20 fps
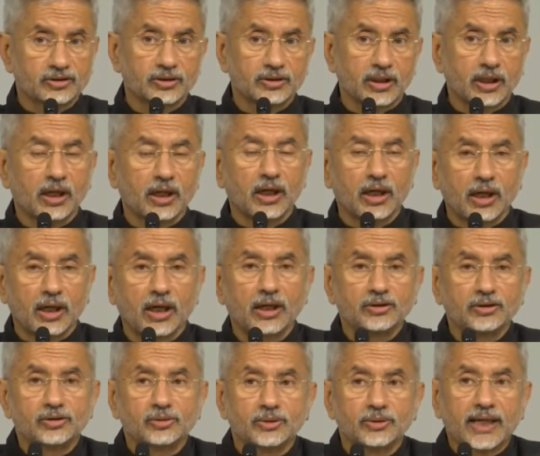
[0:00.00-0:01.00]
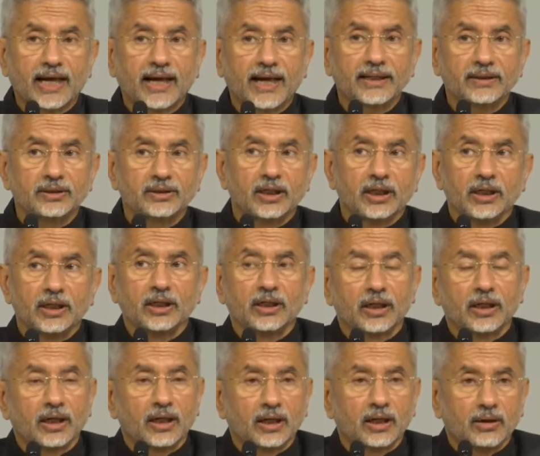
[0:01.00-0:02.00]
past, I should
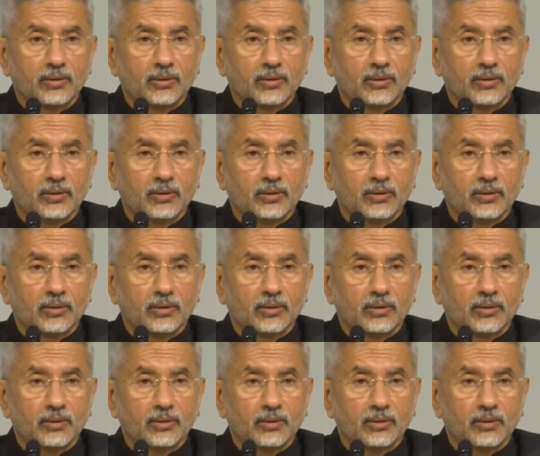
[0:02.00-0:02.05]
add,